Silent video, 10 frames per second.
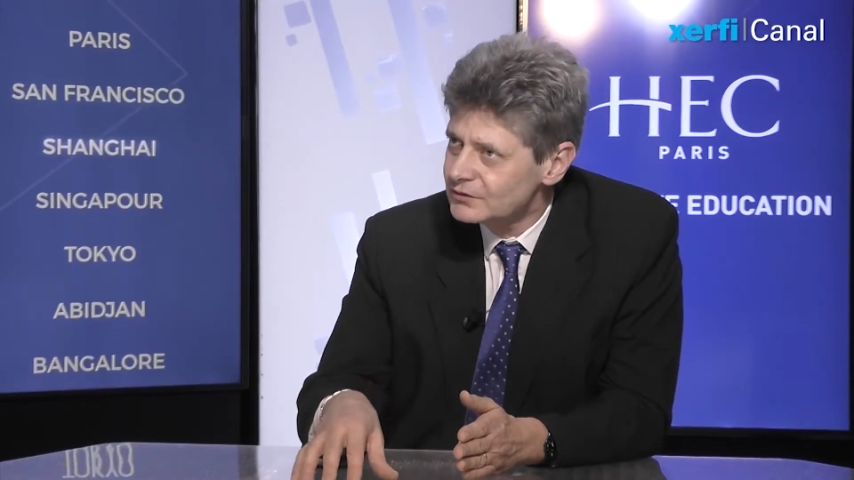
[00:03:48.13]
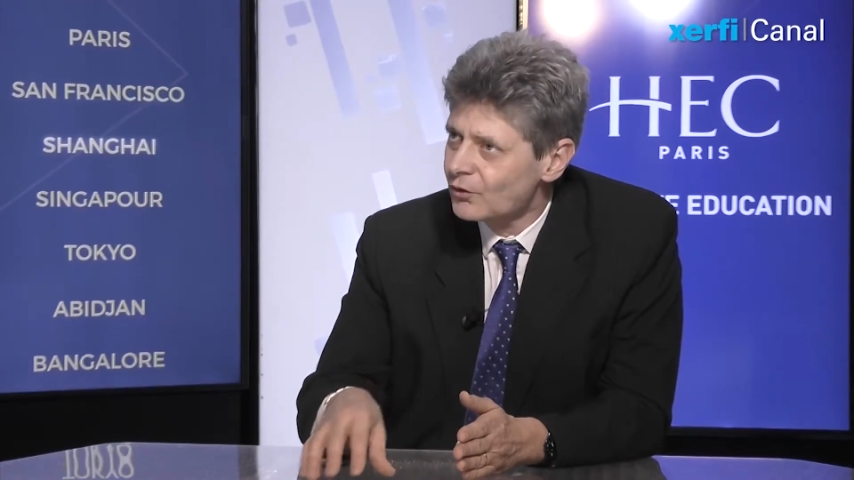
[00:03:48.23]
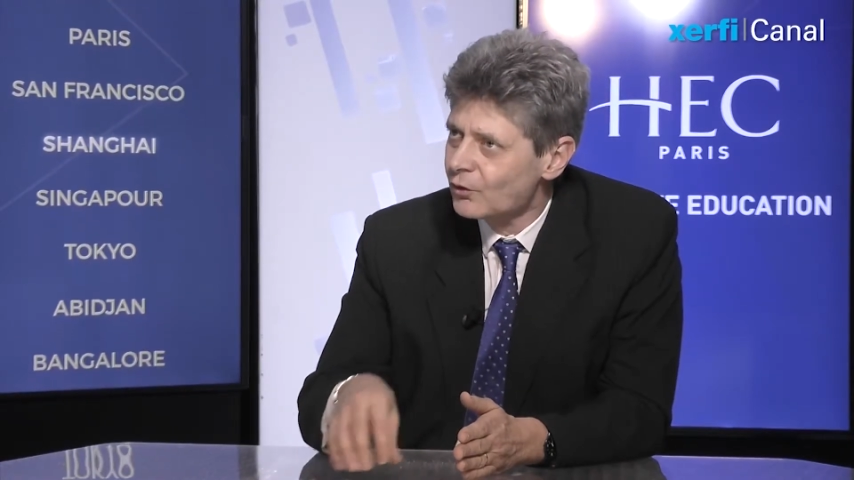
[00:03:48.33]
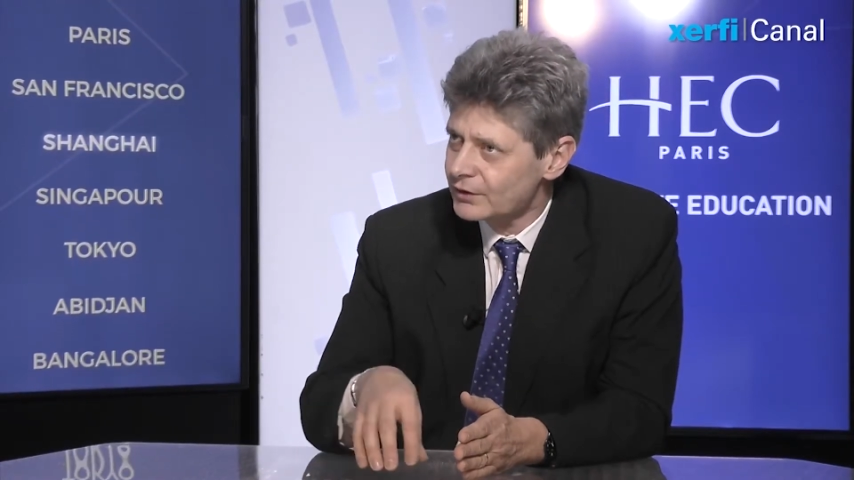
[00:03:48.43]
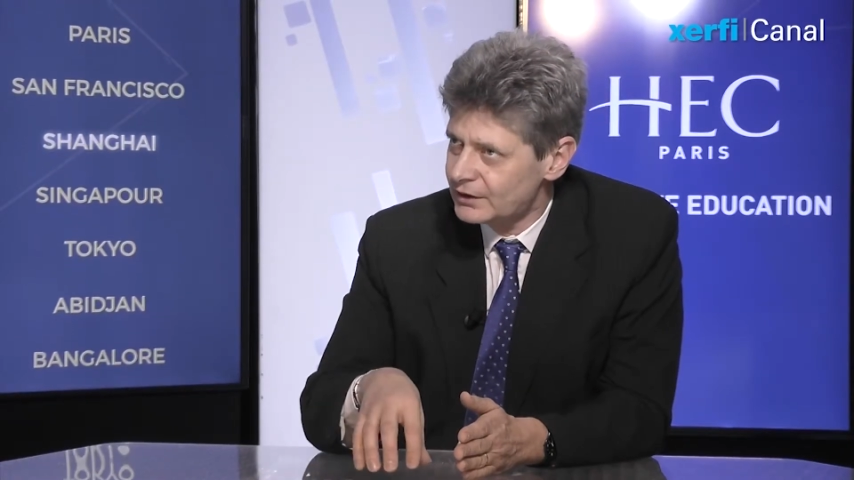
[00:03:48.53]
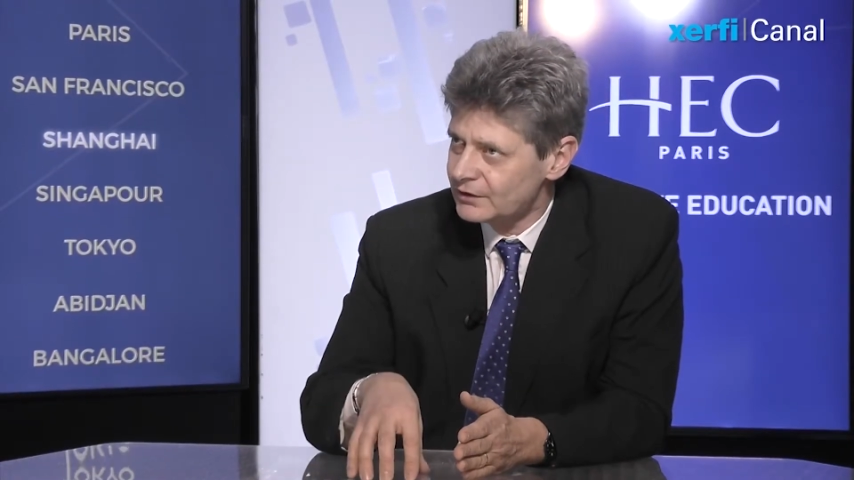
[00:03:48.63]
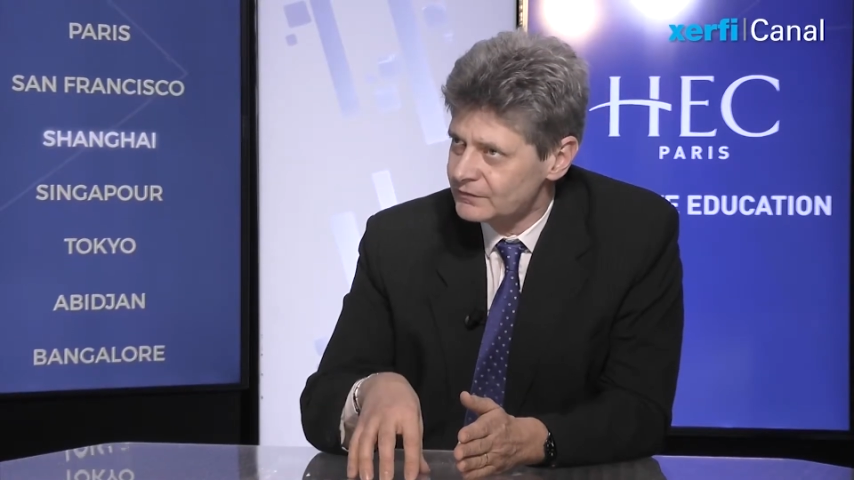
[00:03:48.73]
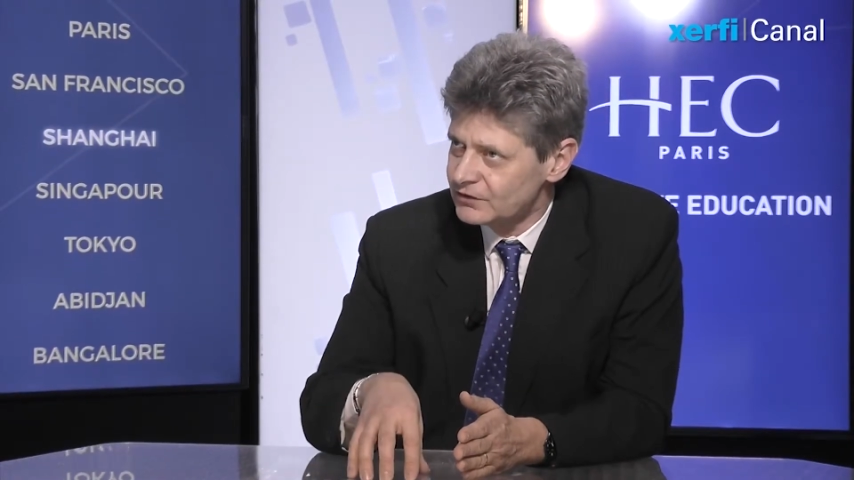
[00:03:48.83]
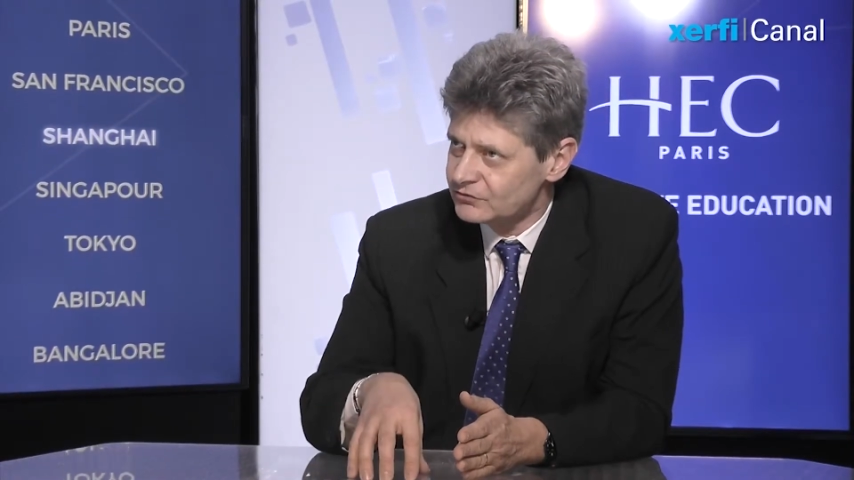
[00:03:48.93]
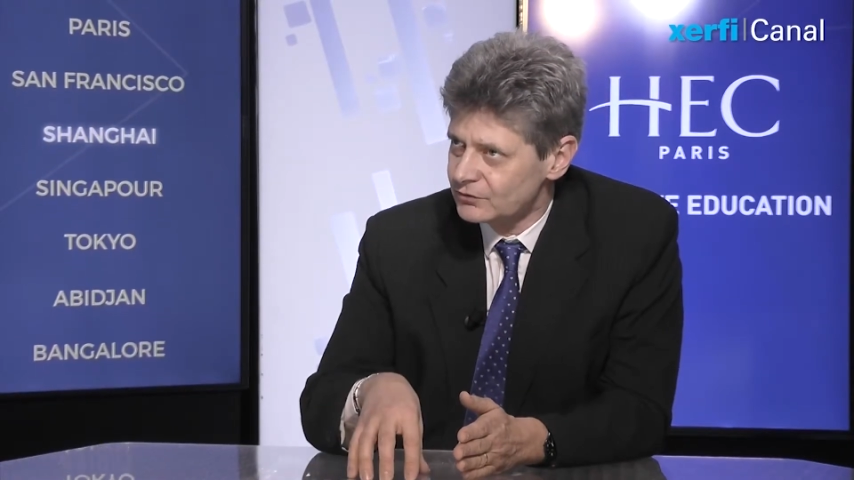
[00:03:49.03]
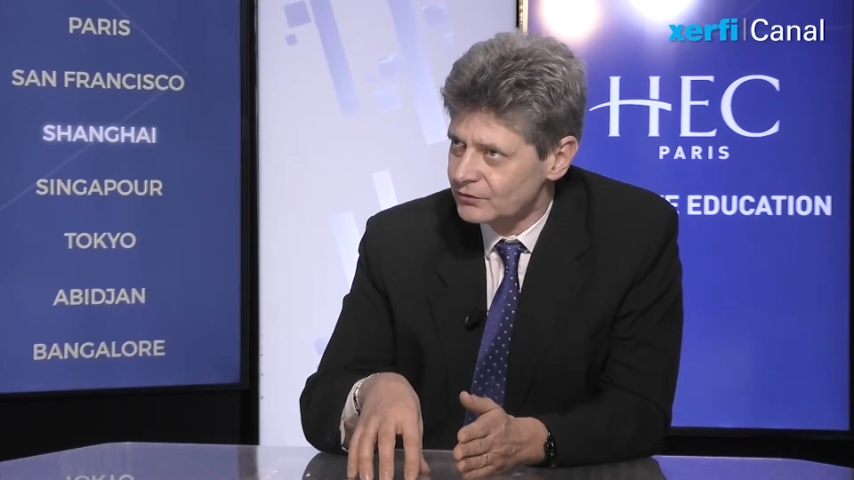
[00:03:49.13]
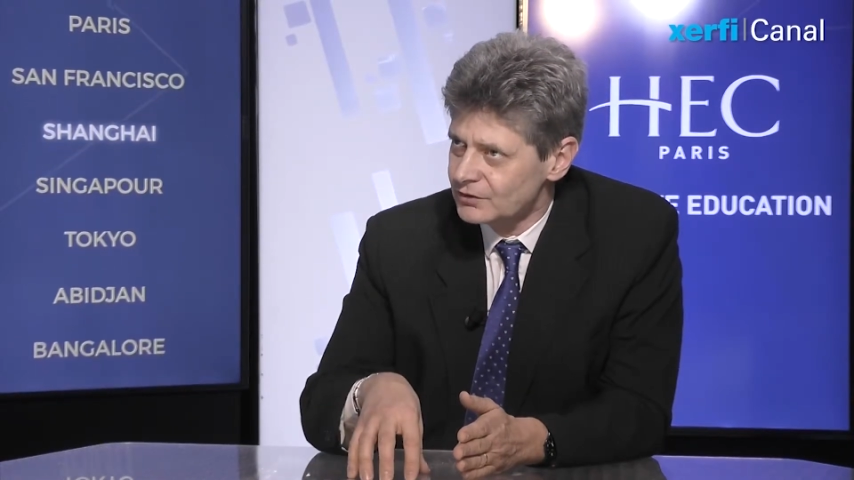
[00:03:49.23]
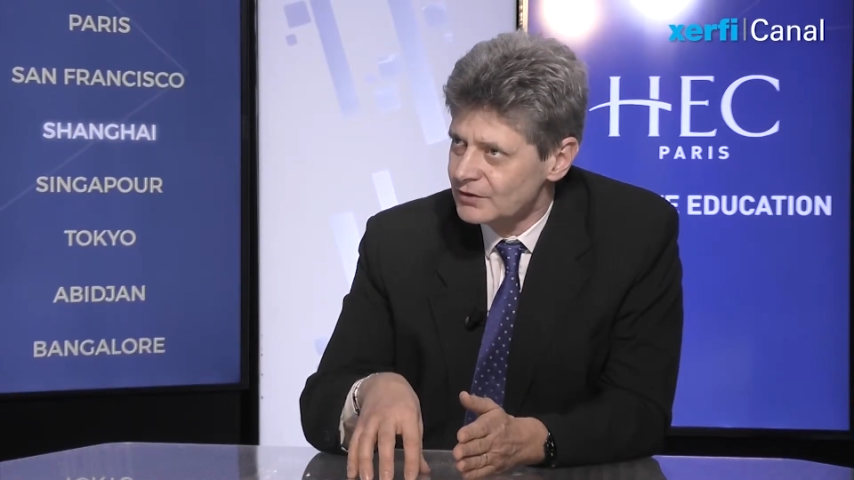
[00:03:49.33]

organization?